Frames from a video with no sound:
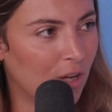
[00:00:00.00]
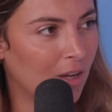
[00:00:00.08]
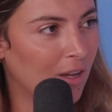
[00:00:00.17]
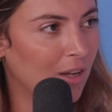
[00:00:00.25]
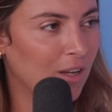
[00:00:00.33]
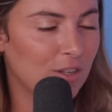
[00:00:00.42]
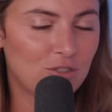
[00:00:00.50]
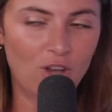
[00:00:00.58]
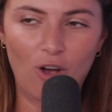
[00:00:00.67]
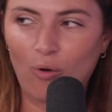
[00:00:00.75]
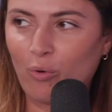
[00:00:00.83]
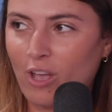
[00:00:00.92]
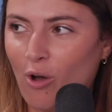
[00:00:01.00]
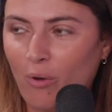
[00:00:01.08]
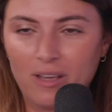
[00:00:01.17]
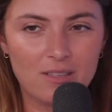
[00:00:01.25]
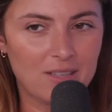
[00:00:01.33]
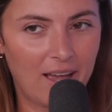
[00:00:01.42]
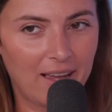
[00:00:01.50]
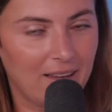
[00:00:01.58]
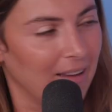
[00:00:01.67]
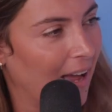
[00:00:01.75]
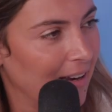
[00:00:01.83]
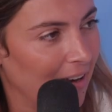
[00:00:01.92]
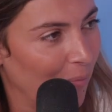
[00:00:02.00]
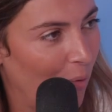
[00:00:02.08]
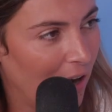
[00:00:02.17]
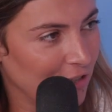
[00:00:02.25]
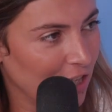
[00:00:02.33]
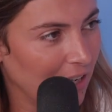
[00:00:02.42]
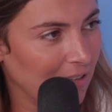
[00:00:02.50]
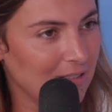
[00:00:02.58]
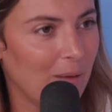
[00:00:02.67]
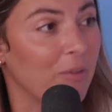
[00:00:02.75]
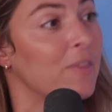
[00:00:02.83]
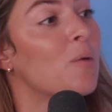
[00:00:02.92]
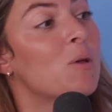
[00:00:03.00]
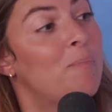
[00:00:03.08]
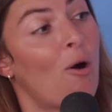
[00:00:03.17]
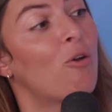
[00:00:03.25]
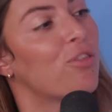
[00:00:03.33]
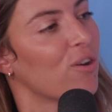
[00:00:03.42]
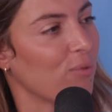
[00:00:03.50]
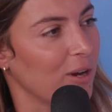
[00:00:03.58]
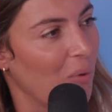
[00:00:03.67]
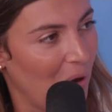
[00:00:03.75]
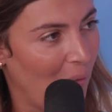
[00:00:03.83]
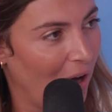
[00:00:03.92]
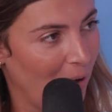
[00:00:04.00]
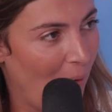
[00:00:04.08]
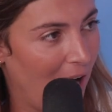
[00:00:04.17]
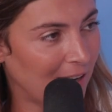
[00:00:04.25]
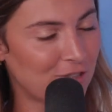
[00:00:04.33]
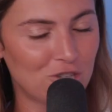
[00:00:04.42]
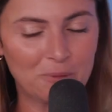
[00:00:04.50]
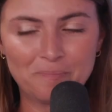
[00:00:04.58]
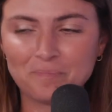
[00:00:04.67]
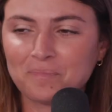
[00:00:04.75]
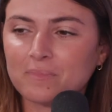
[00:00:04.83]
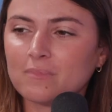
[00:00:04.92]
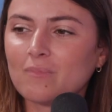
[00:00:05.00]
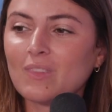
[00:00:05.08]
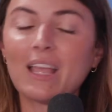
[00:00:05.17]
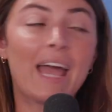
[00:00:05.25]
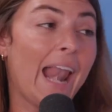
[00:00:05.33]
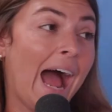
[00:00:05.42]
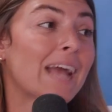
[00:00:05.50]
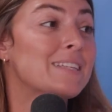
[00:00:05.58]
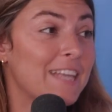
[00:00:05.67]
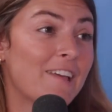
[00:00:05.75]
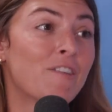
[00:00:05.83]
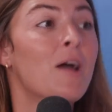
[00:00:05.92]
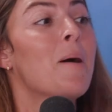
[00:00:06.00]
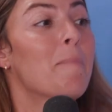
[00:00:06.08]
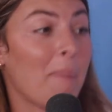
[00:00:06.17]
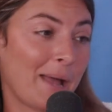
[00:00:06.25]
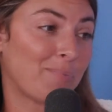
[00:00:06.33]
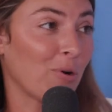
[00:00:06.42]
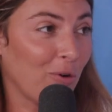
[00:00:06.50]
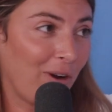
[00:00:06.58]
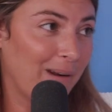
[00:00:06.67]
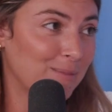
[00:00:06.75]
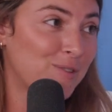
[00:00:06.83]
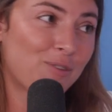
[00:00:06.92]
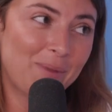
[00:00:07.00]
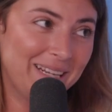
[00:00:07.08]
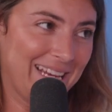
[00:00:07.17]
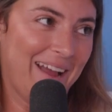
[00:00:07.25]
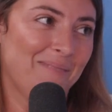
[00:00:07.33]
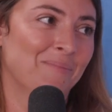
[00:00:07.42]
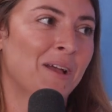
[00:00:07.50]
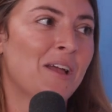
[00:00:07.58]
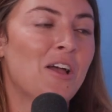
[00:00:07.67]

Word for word: Mm. So we always like end up watching something that we both agree we want to watch. Yeah. And I save my programs for me time.